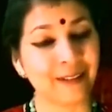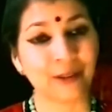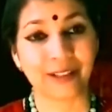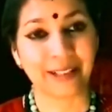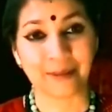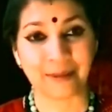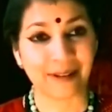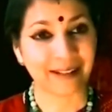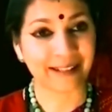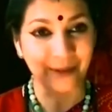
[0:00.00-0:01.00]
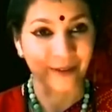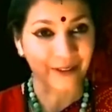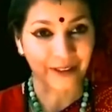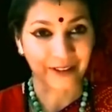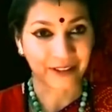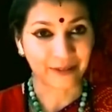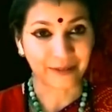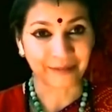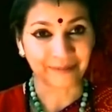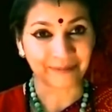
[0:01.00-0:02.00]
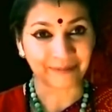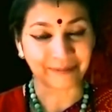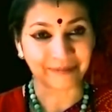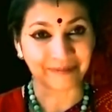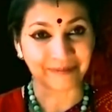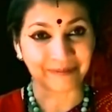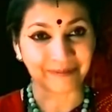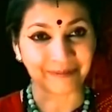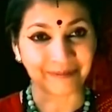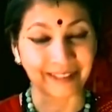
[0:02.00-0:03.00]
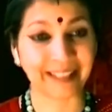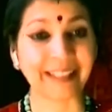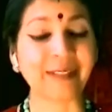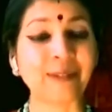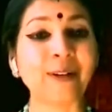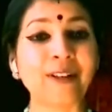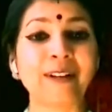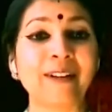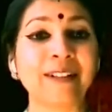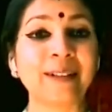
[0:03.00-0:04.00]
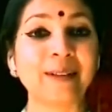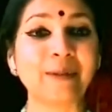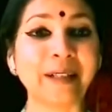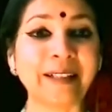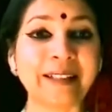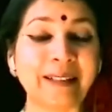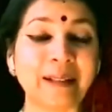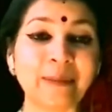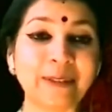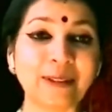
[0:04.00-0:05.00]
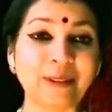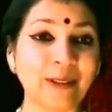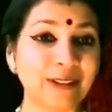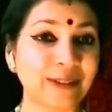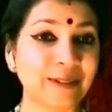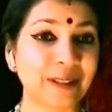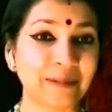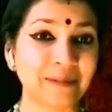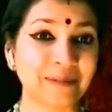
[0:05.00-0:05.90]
Lord Yama cannot argue. He cannot argue when it comes to Lord Shiva.